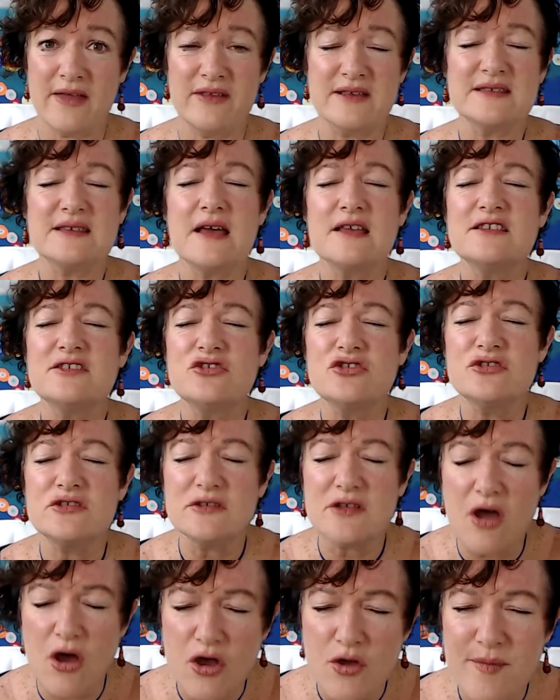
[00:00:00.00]
There's
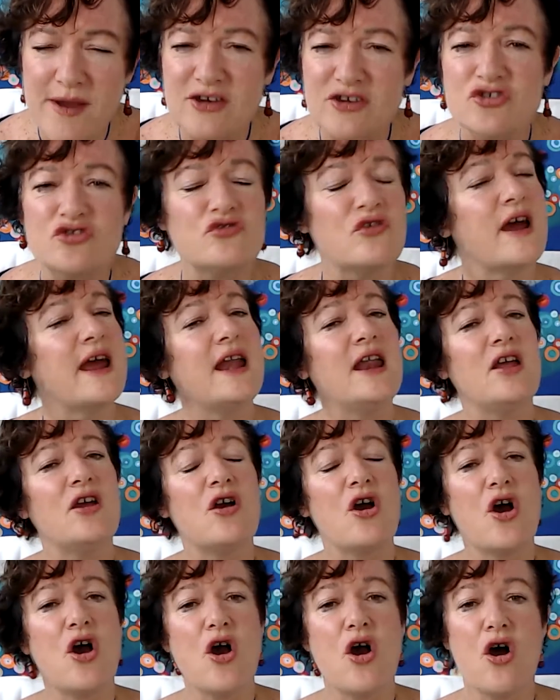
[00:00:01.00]
so much training
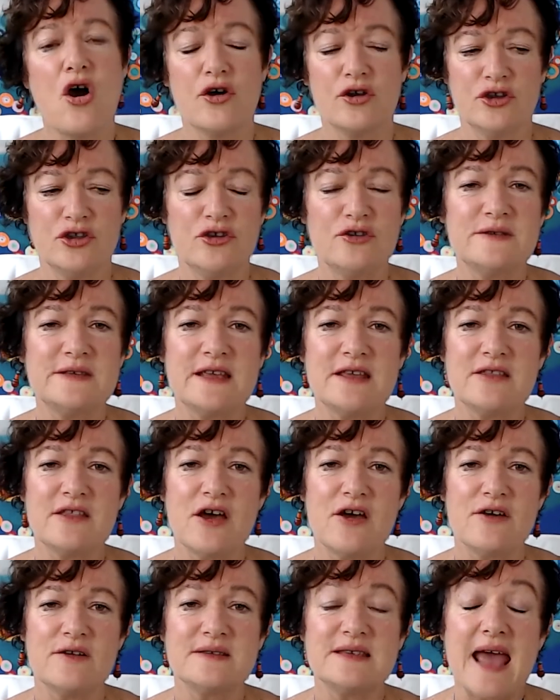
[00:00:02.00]
on using
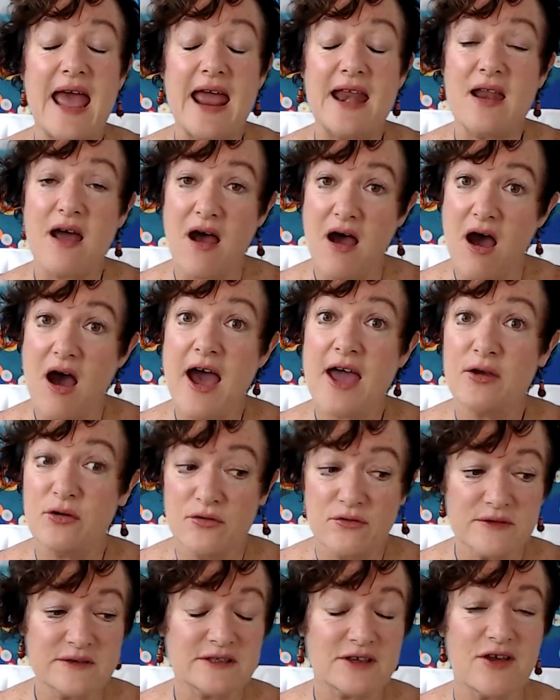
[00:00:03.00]
those, and I
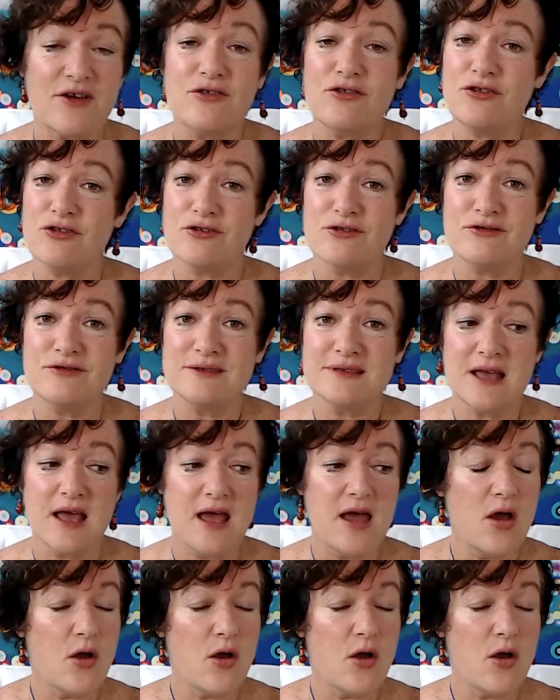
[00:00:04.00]
also use,